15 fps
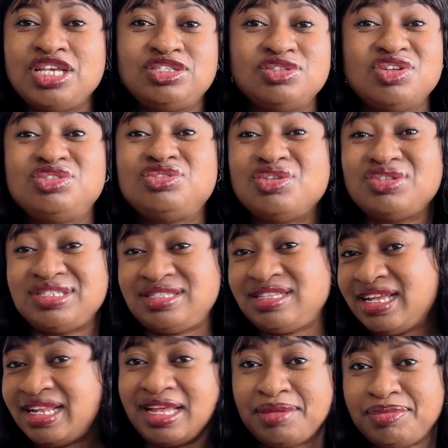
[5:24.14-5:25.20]

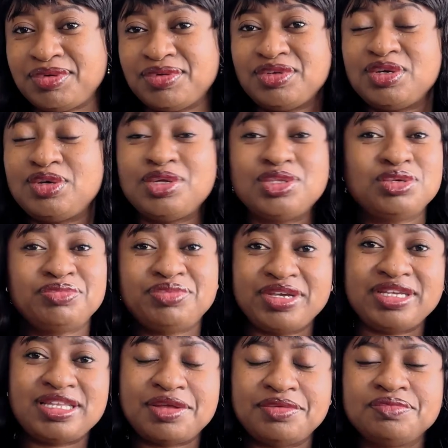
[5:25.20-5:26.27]
sustainable. You're going to
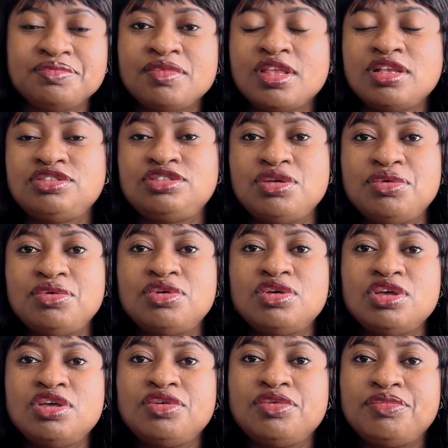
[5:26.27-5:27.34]
break down. So
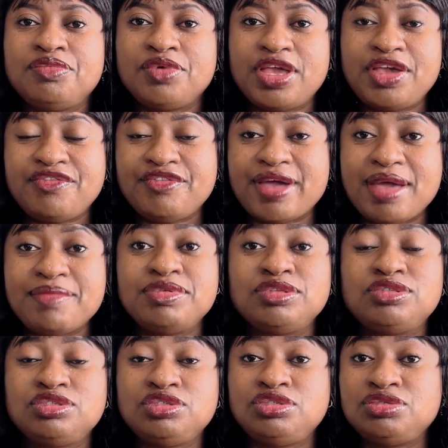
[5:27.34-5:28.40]
if you're able
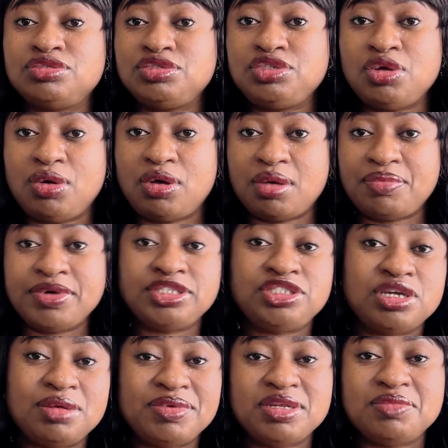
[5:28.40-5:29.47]
to do your corporate
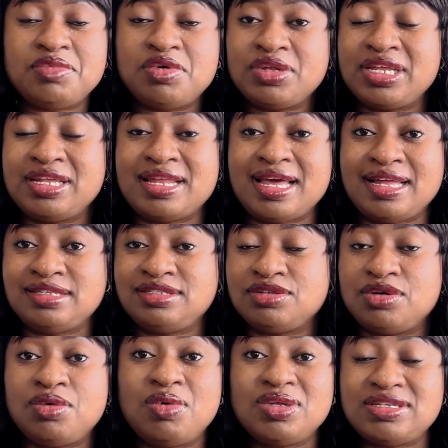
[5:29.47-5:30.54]
job in the morning, and
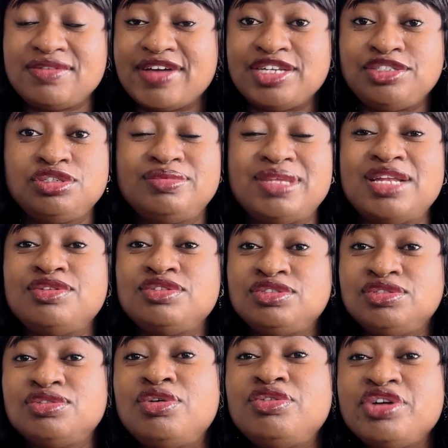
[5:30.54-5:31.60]
or whatever job that does
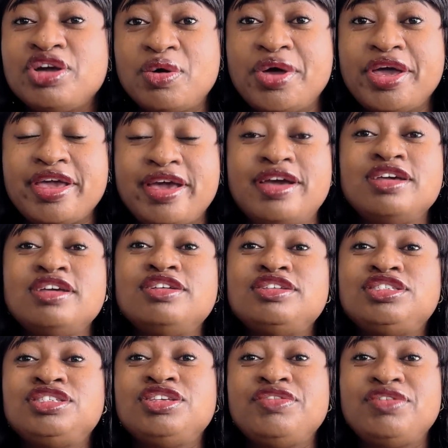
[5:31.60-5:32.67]
not require
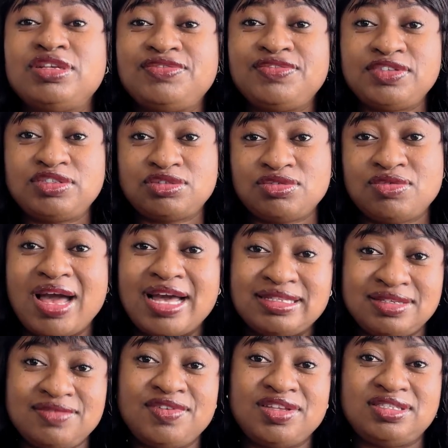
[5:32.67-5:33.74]
serious physical
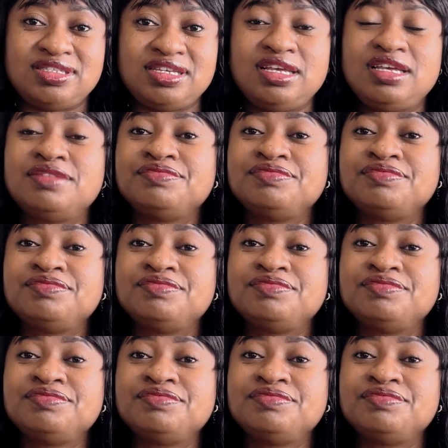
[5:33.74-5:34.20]
activity,